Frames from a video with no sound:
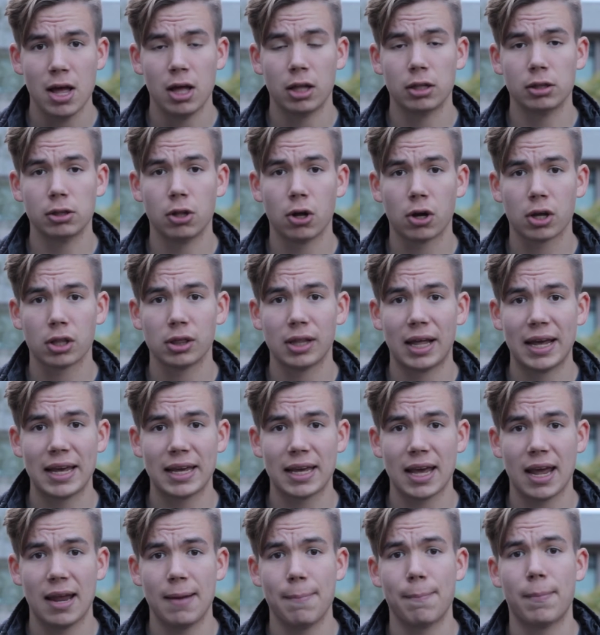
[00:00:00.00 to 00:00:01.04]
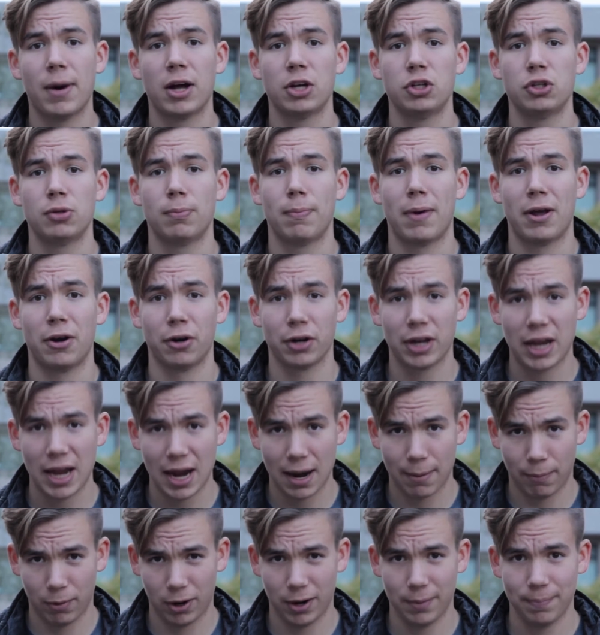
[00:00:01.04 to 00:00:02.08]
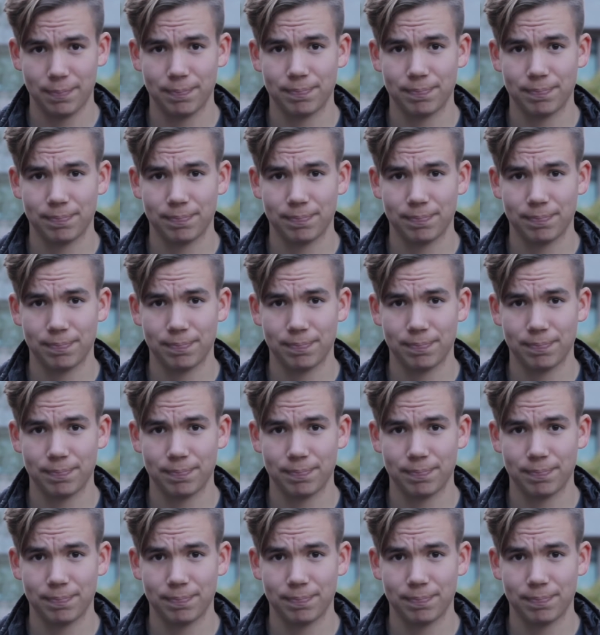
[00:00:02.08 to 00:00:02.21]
look like a much better camera.